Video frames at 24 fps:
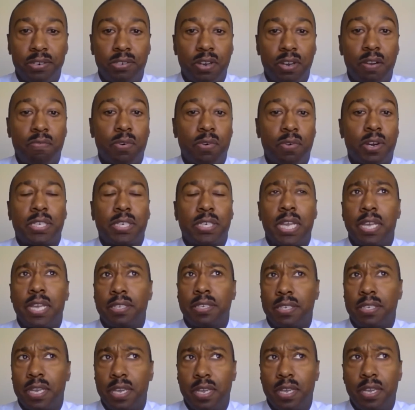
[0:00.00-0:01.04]
I've worked as
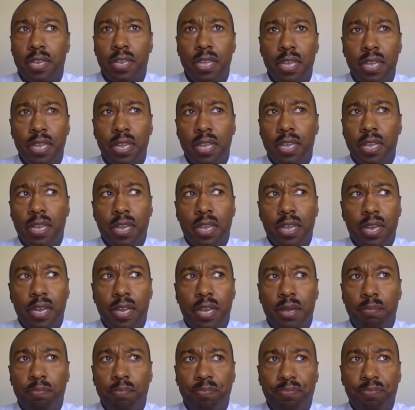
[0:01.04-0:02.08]

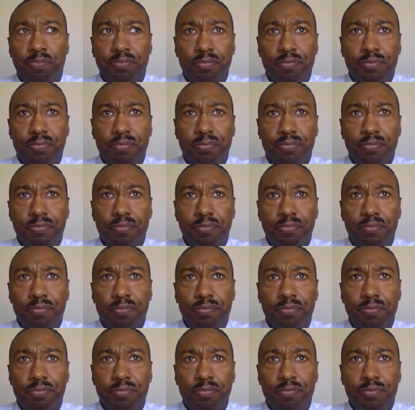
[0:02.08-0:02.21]
a